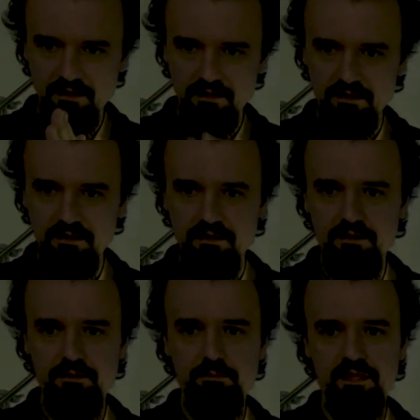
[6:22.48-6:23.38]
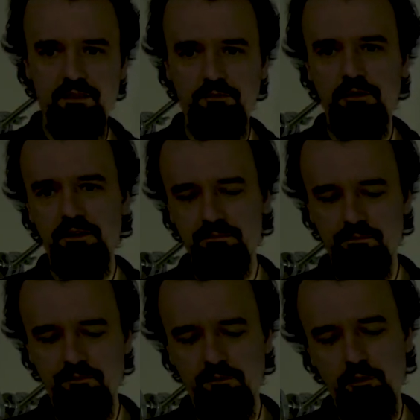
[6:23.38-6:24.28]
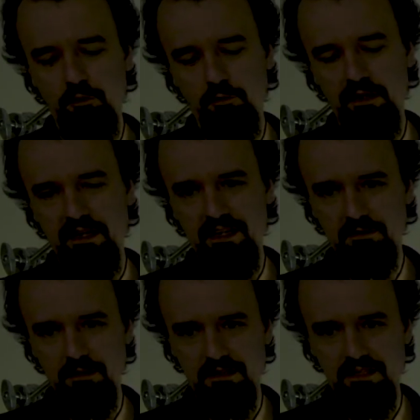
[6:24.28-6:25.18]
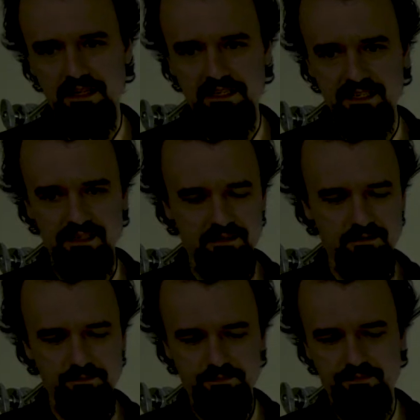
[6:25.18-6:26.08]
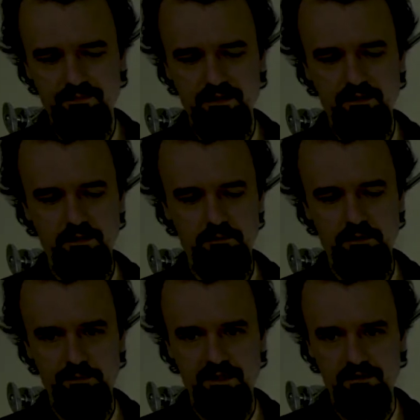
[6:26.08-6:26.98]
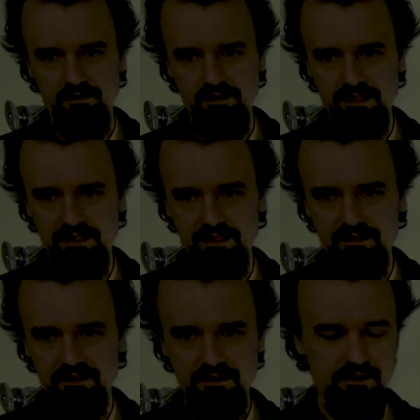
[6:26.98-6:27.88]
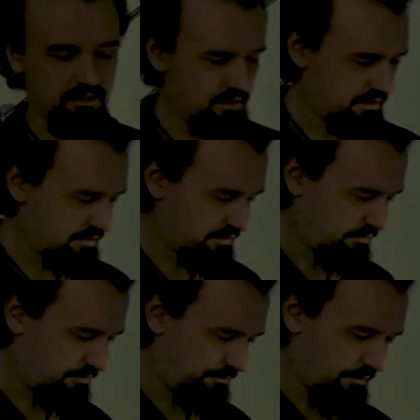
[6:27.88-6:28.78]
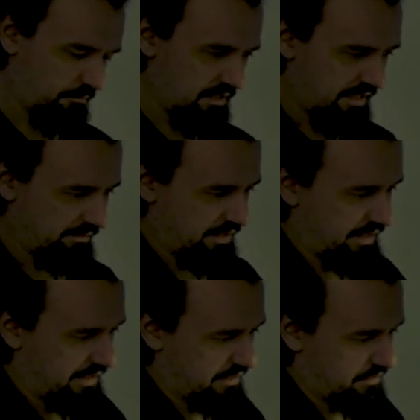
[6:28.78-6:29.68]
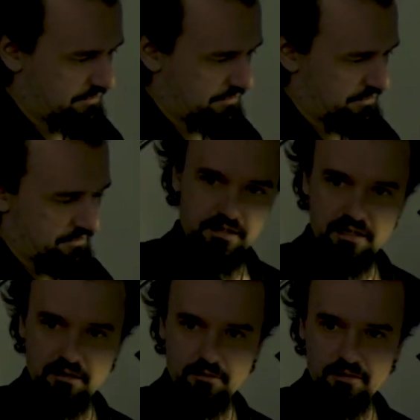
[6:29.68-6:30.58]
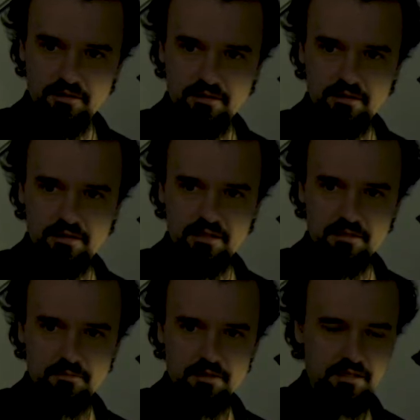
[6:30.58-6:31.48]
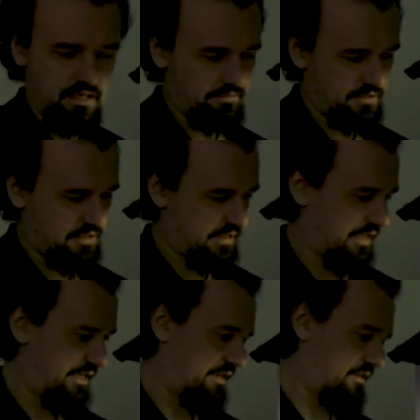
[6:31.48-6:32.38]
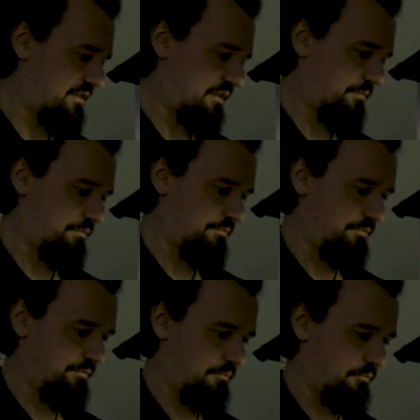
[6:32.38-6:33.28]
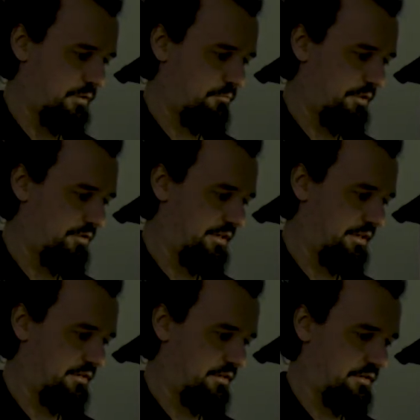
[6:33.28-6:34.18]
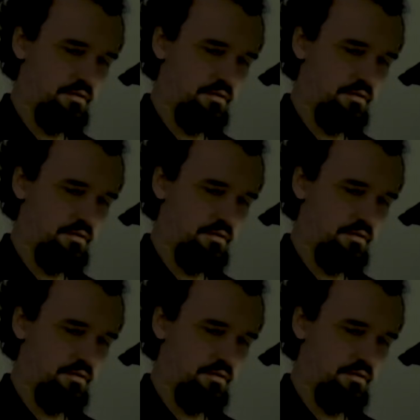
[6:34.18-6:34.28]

But for the photo, I guess we'll slice it through the middle like this. So we'll have it in air. Now this will have to stay here one way or another.